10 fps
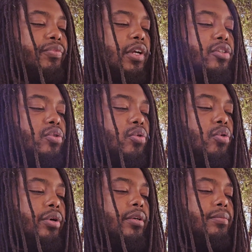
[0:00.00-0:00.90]
to
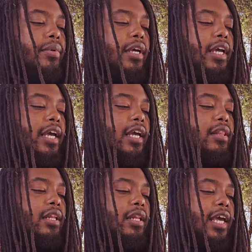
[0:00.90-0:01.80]
whoredom and
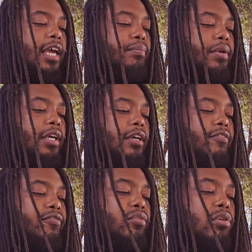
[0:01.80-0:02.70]
the land become
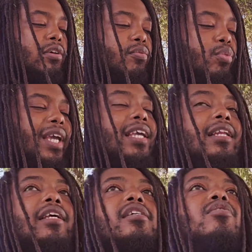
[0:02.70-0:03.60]
full of
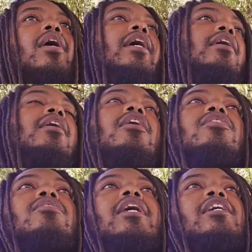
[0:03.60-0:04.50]
wickedness, right?
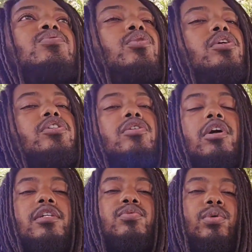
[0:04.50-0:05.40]
So that's where it
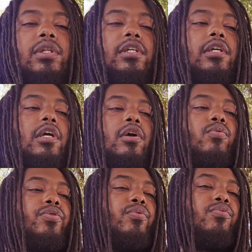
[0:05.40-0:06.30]
starts.
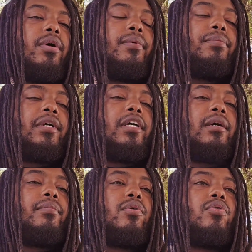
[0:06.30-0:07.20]
When the woman
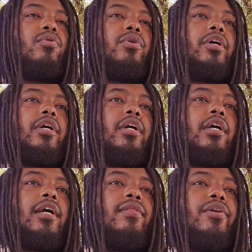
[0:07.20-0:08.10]
become a whore
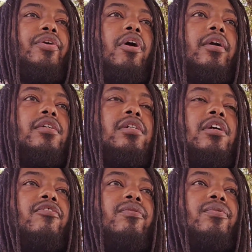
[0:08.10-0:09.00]
and the daughters
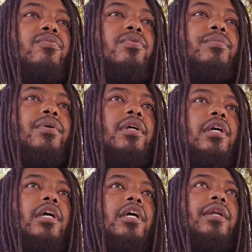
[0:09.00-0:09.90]
learn from the woman,
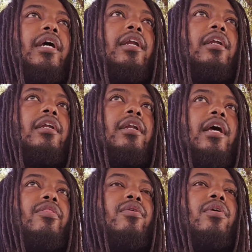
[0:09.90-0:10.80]
now
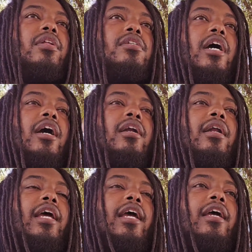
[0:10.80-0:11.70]
the entire
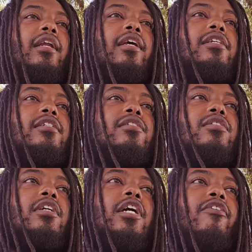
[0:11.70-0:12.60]
land is
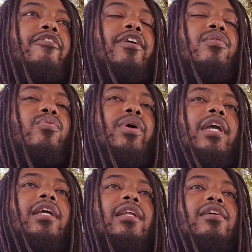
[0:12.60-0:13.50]
covered in
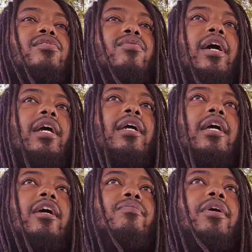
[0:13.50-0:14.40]
wickedness, right?
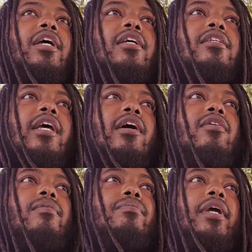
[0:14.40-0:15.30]
Because now
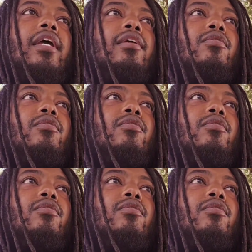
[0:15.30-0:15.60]
men